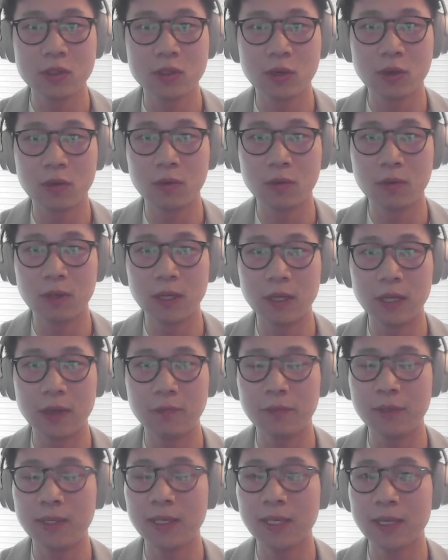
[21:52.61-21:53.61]
So
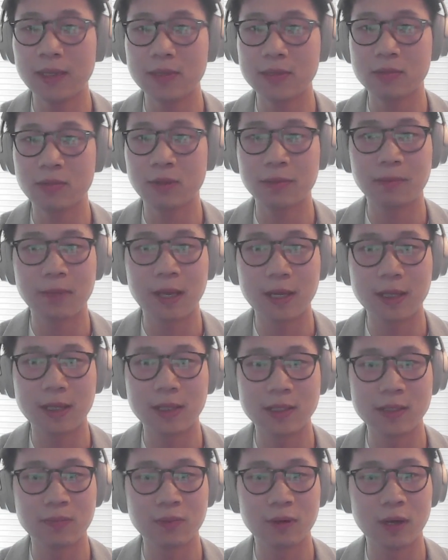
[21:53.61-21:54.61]
if we can
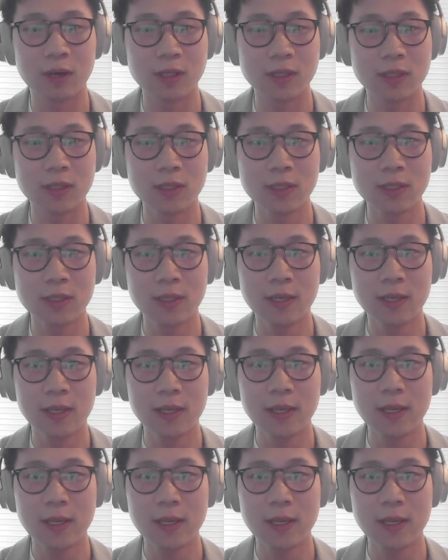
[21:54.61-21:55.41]
streamline this process